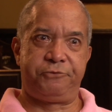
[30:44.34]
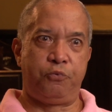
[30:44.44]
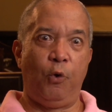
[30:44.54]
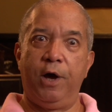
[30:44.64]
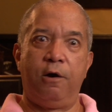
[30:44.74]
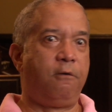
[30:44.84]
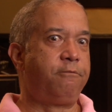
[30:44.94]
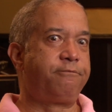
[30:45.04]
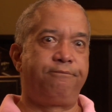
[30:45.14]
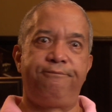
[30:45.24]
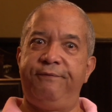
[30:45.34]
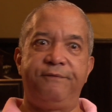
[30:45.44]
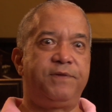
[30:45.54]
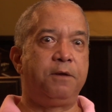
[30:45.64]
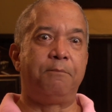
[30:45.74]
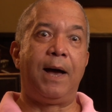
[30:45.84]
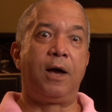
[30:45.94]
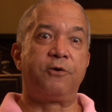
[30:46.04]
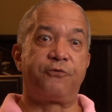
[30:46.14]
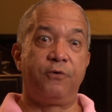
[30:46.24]
12, 15
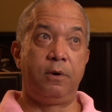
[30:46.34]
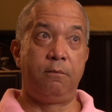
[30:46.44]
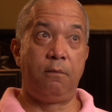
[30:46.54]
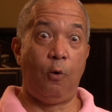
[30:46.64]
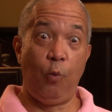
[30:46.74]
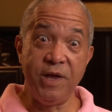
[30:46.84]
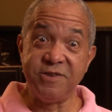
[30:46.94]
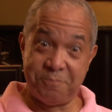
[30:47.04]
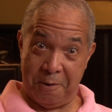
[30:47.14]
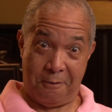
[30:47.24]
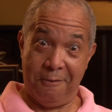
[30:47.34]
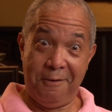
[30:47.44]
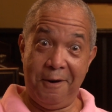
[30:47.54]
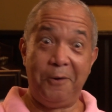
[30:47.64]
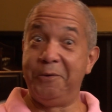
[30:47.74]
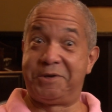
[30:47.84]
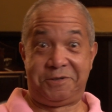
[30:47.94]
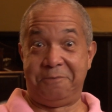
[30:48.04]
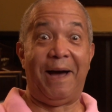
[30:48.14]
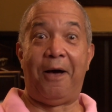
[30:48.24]
miles from Winnsboro, which
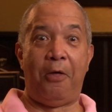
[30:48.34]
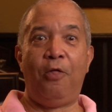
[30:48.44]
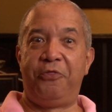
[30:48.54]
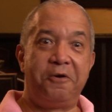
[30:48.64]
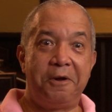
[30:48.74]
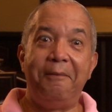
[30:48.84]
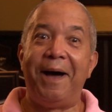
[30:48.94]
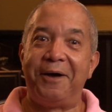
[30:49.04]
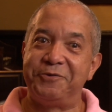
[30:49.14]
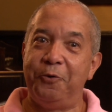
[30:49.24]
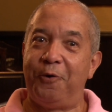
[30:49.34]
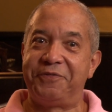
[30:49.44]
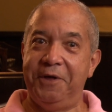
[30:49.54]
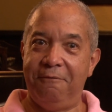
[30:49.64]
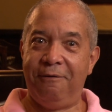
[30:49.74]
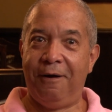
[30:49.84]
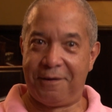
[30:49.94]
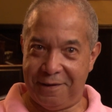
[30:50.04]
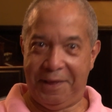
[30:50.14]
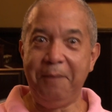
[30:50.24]
is about 30 miles north of
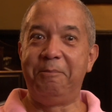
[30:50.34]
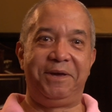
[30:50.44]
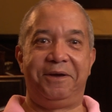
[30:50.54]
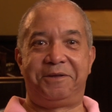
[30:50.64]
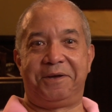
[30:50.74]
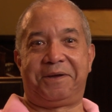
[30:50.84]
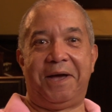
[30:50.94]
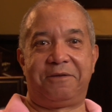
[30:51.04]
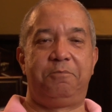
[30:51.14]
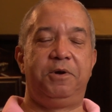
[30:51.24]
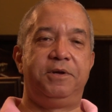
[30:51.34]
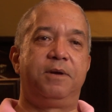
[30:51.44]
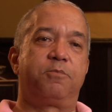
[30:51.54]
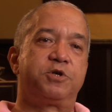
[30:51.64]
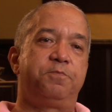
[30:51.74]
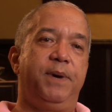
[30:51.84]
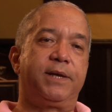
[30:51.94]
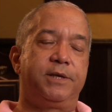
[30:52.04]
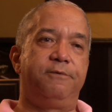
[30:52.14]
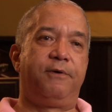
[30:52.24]
Columbia, to kind of put it in
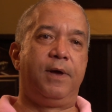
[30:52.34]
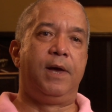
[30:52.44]
perspective.